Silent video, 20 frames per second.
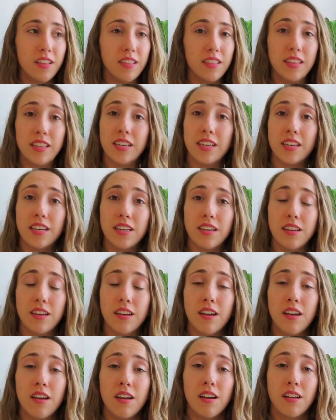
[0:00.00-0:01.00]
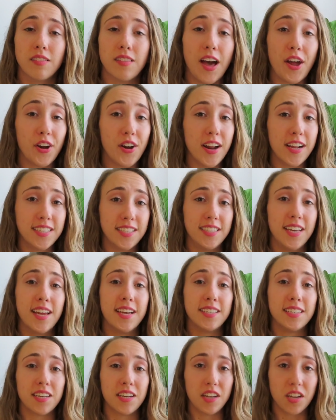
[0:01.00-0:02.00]
the Latter-day
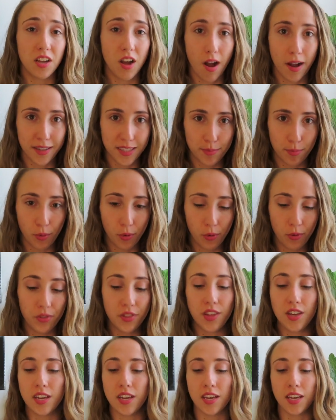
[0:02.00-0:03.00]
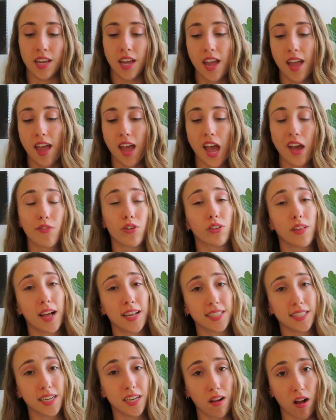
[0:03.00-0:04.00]
Saint gospel, the
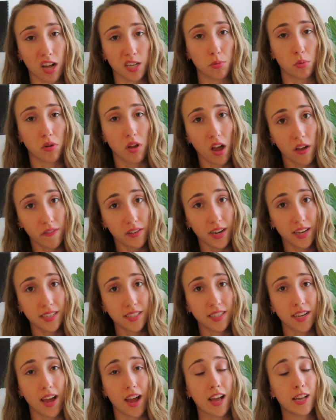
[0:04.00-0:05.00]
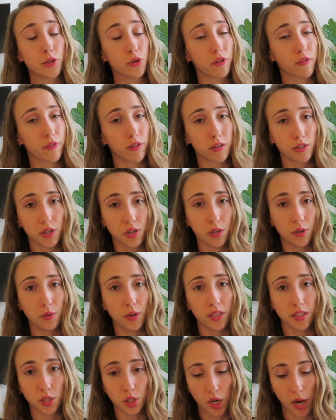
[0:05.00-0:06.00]
everlasting gospel covenant as referred to
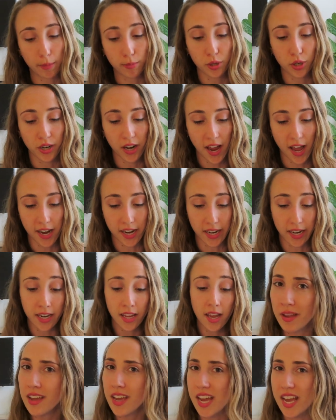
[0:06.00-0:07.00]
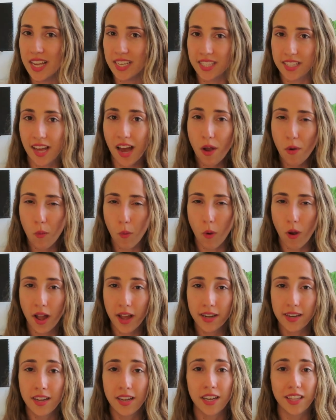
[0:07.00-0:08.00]
in the chapter heading. Is that
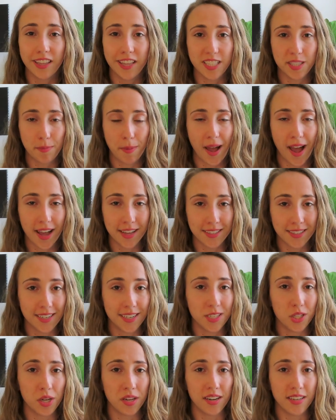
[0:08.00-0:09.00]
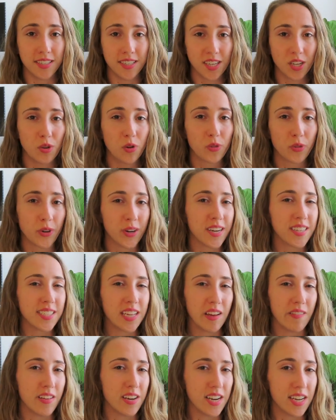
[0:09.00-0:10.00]
what this passage in Ezekiel
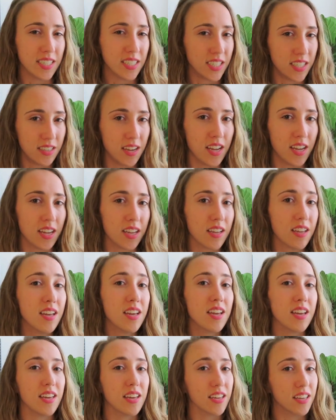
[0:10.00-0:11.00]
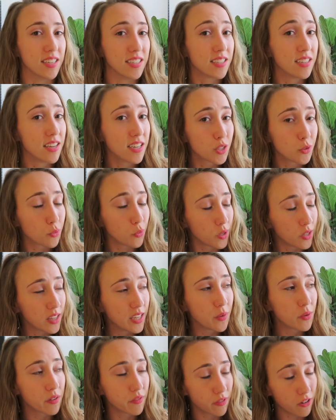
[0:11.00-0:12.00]
37 is saying? Is this
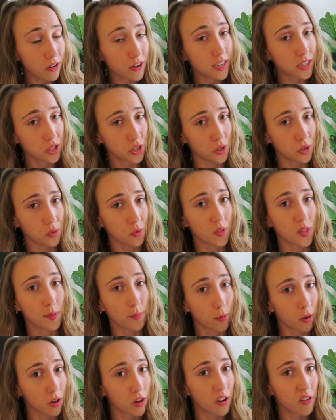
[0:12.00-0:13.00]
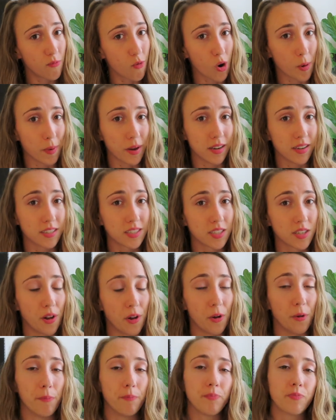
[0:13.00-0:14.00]
really referring to the Book of Mormon?
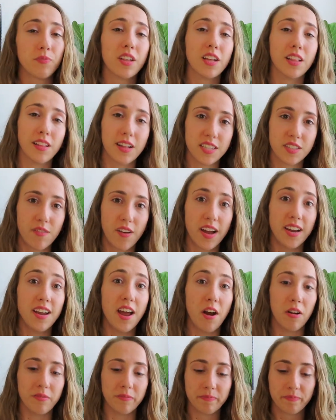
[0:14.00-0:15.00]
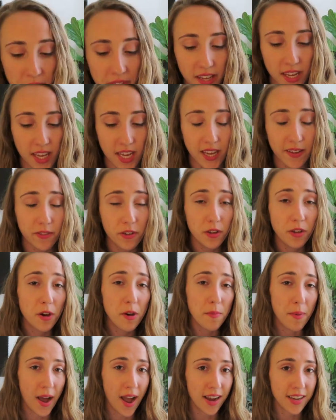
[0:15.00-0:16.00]
So let's find out. If you
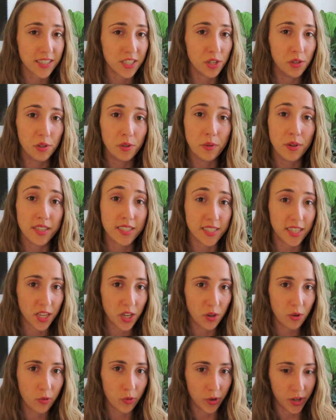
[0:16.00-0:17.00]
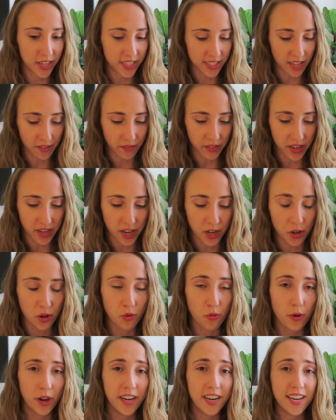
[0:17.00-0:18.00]
go back to Ezekiel 37 and you
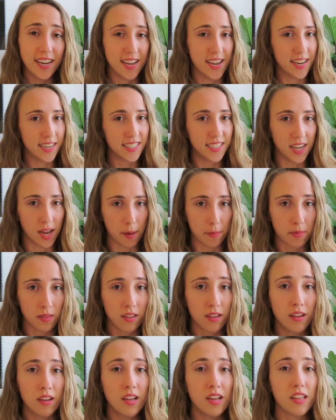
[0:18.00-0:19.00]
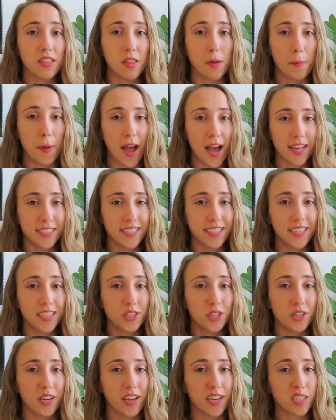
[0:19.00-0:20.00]
read it in depth, the
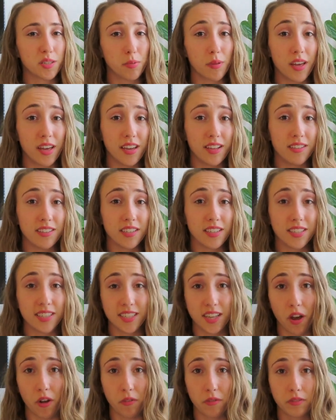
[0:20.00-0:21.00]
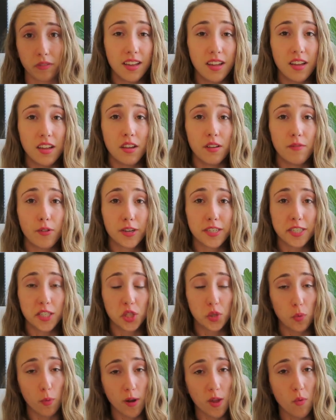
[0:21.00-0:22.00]
passage explains itself. Verses
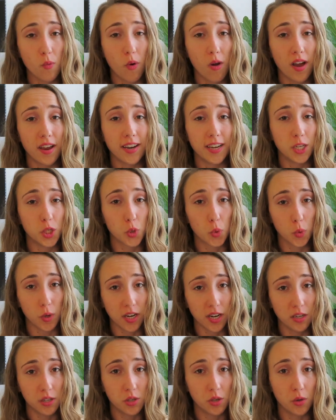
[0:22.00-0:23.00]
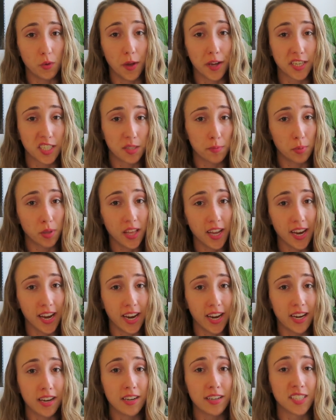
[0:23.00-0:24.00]
21 and 22
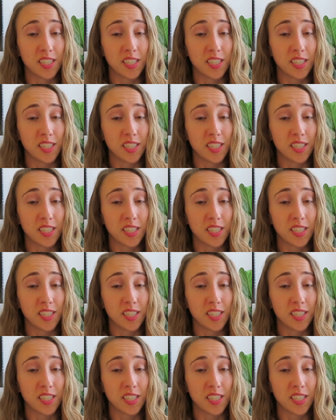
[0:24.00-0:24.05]
explain